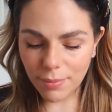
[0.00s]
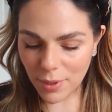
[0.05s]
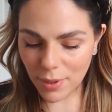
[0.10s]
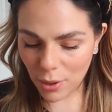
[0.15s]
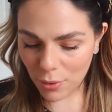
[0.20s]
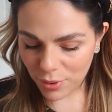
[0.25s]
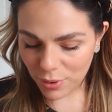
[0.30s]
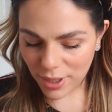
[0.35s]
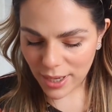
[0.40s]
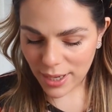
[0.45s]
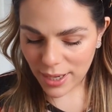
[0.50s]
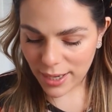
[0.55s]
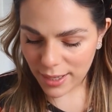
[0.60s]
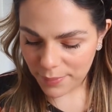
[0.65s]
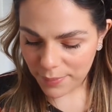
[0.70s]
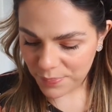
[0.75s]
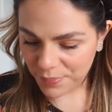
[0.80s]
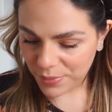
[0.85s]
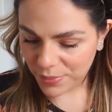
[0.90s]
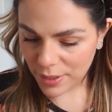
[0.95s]
Okay,
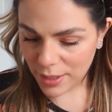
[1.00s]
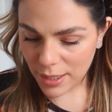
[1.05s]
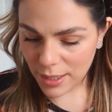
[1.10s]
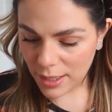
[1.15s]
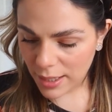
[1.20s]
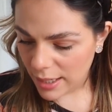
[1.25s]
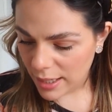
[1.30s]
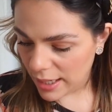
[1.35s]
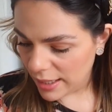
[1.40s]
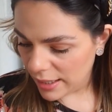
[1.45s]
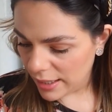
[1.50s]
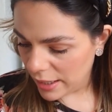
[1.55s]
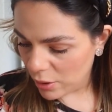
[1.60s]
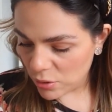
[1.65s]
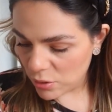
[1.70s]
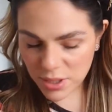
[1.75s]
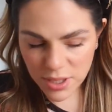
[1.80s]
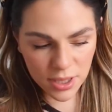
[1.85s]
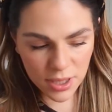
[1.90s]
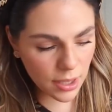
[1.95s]
and I
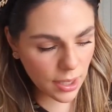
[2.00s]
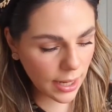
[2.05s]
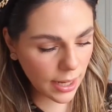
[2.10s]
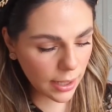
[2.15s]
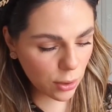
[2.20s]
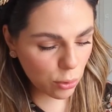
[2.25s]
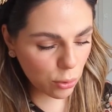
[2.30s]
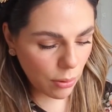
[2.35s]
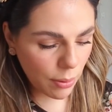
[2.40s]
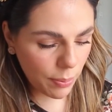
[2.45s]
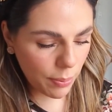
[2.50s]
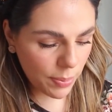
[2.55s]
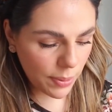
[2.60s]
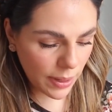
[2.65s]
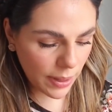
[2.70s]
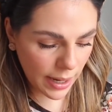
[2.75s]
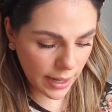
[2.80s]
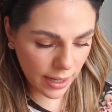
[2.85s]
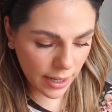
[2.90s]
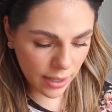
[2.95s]
honestly like to
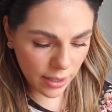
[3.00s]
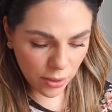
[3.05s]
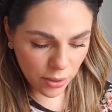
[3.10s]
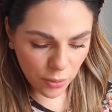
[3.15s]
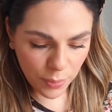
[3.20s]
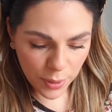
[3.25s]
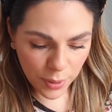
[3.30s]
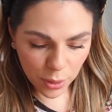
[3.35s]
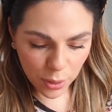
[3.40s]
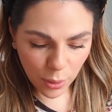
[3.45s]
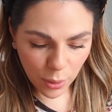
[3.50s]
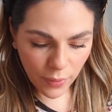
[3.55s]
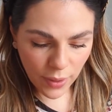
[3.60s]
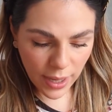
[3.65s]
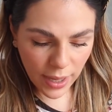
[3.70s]
apply a little bit of